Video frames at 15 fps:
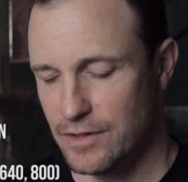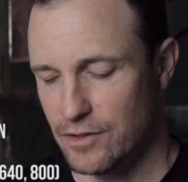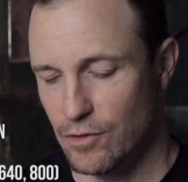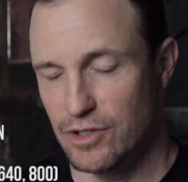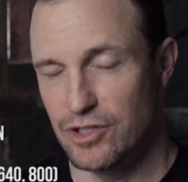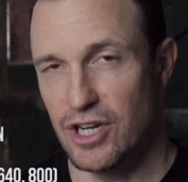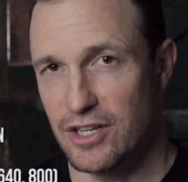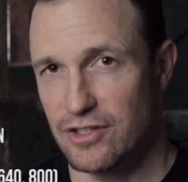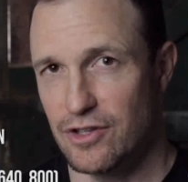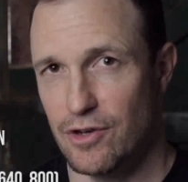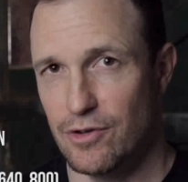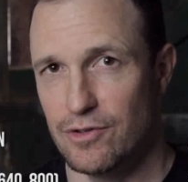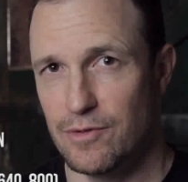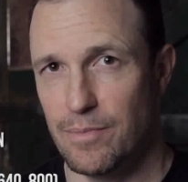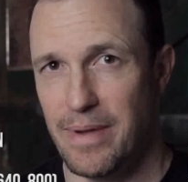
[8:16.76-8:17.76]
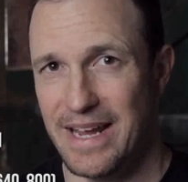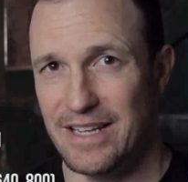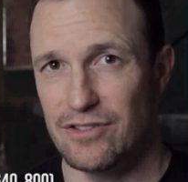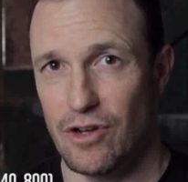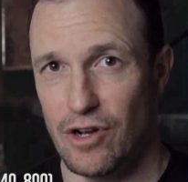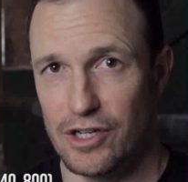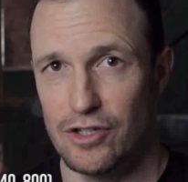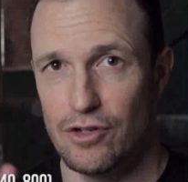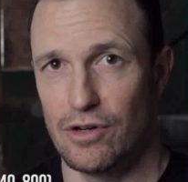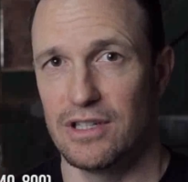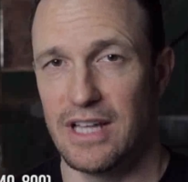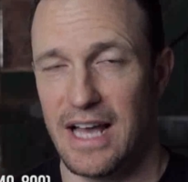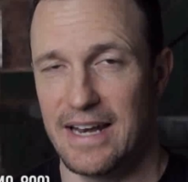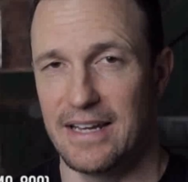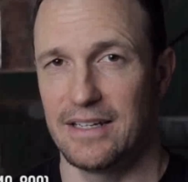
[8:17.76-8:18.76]
So adjust those based on your
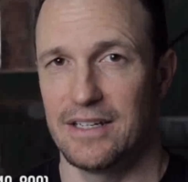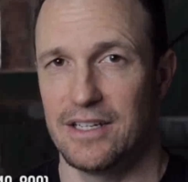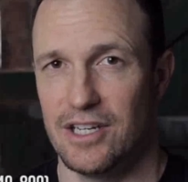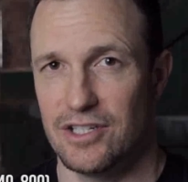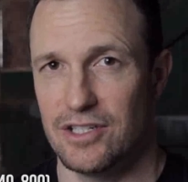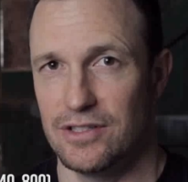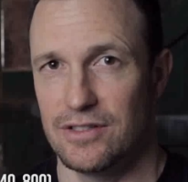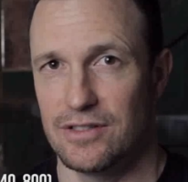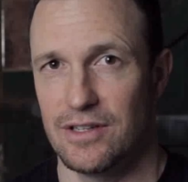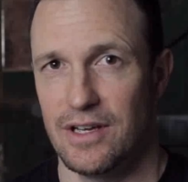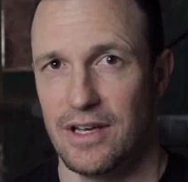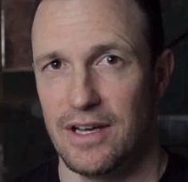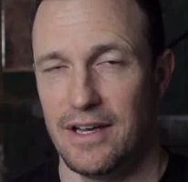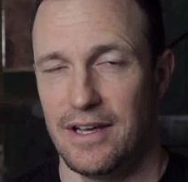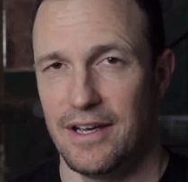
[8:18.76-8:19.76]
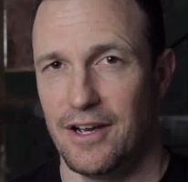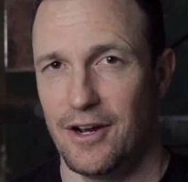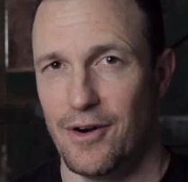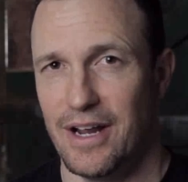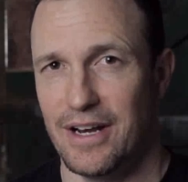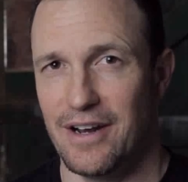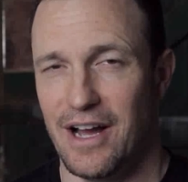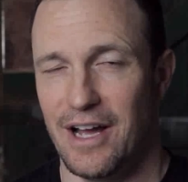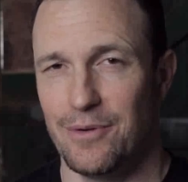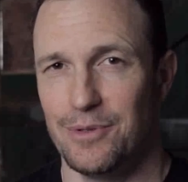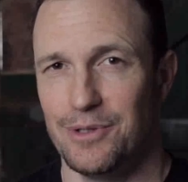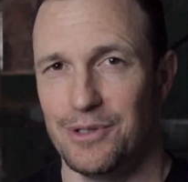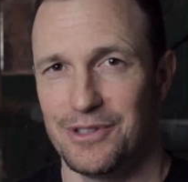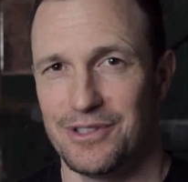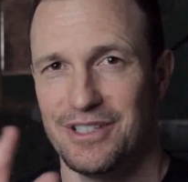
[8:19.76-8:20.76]
lighting conditions. All right, I
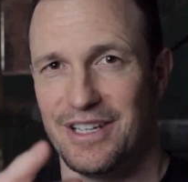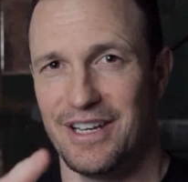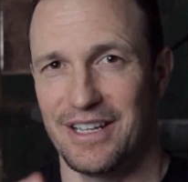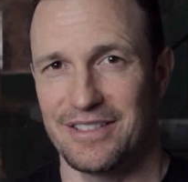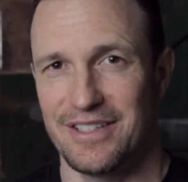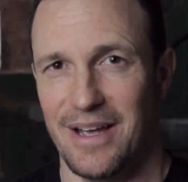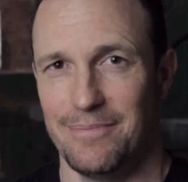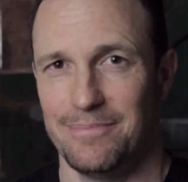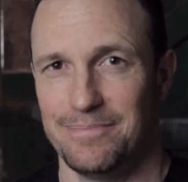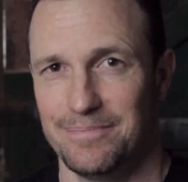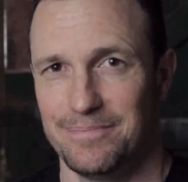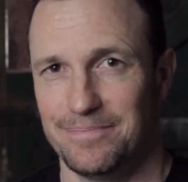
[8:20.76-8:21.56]
will see you next time.